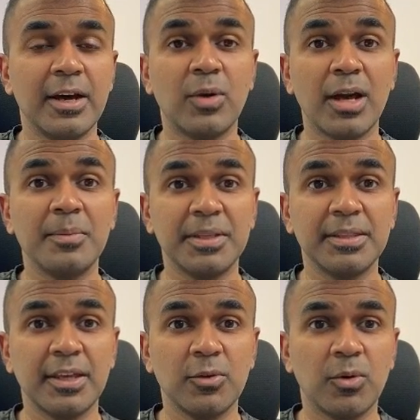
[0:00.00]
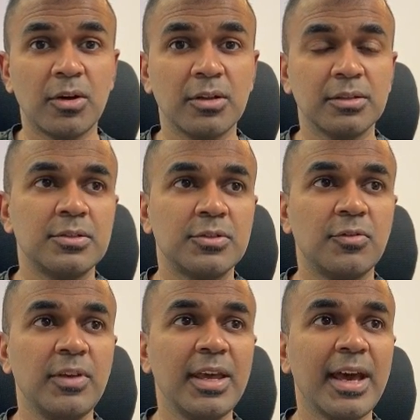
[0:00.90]
now I am in the URL. So
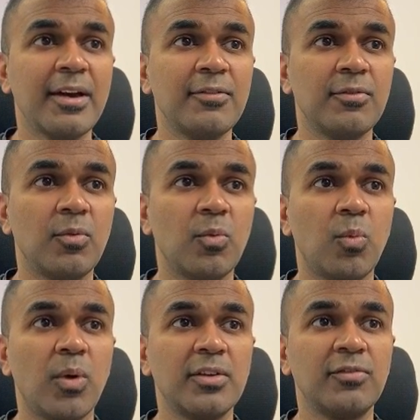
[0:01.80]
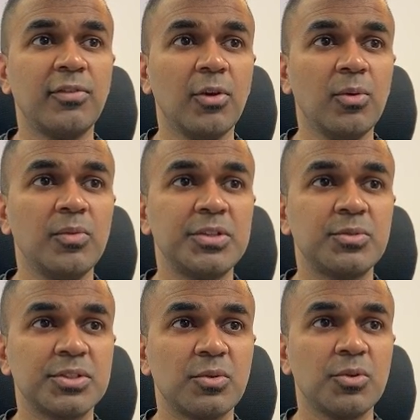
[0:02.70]
we have one flow which
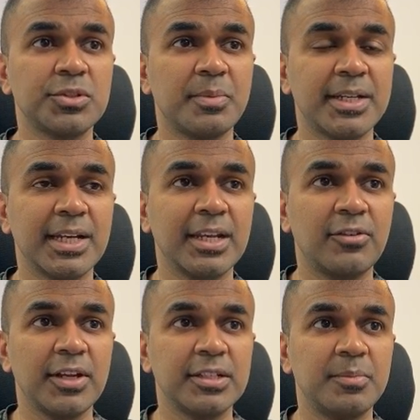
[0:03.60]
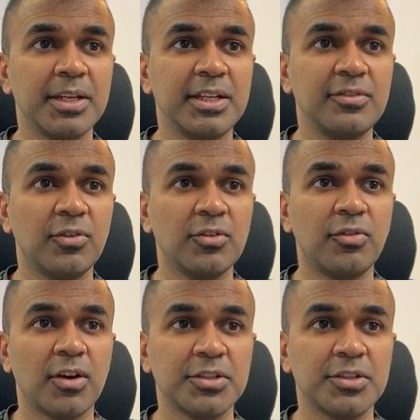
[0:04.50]
was automatically created by default for